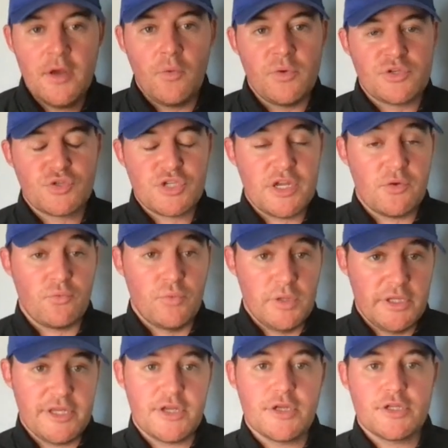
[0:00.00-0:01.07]
which did a
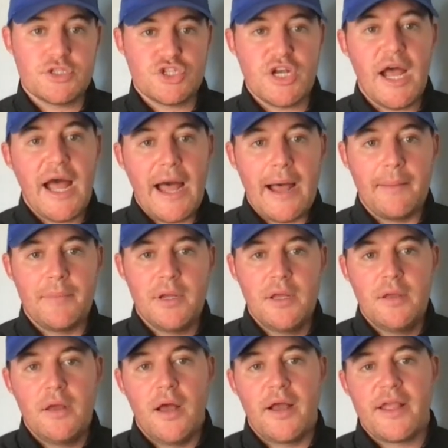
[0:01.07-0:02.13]
really good job
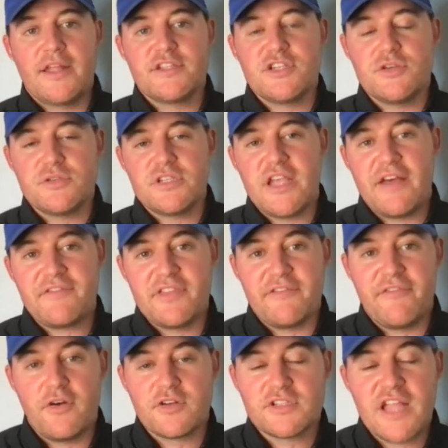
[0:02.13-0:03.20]
against UCF in the
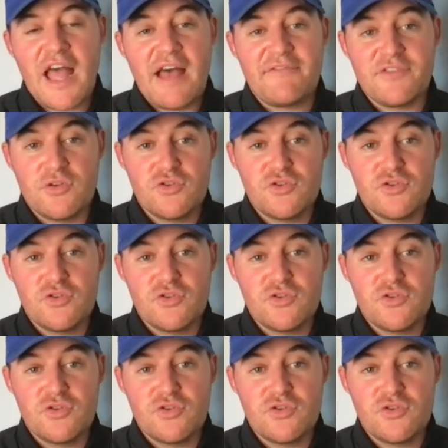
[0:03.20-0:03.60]
first half.